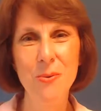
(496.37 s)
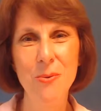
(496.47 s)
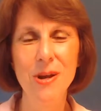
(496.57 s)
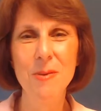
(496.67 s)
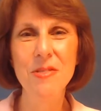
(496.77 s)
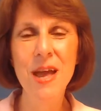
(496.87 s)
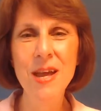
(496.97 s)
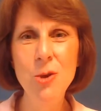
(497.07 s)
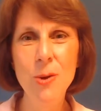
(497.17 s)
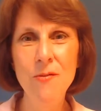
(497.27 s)
welcome. And
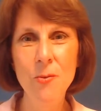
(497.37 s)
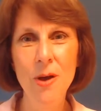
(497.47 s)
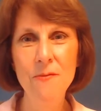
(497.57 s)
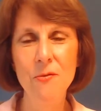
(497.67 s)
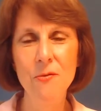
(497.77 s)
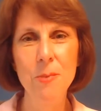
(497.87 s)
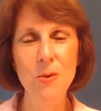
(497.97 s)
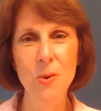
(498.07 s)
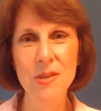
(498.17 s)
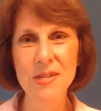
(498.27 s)
thank you, everyone, for
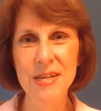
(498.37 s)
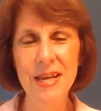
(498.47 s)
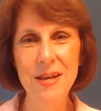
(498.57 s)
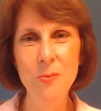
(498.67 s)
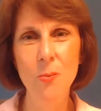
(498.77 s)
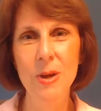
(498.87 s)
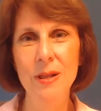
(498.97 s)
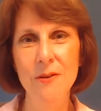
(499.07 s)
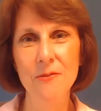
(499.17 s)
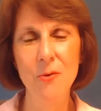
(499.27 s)
being with us again. We
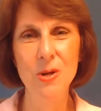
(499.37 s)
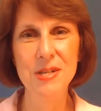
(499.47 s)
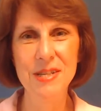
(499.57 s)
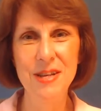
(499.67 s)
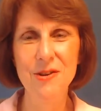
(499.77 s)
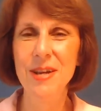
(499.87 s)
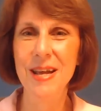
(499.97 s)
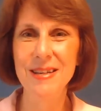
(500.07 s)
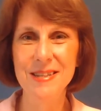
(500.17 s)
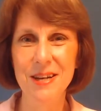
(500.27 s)
look forward to seeing you
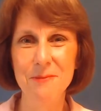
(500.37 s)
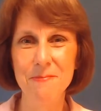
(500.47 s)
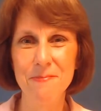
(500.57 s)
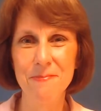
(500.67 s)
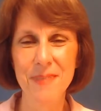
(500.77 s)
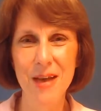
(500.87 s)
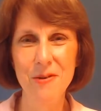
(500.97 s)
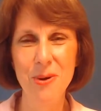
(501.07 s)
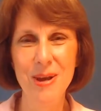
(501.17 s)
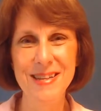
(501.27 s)
next time. Have a great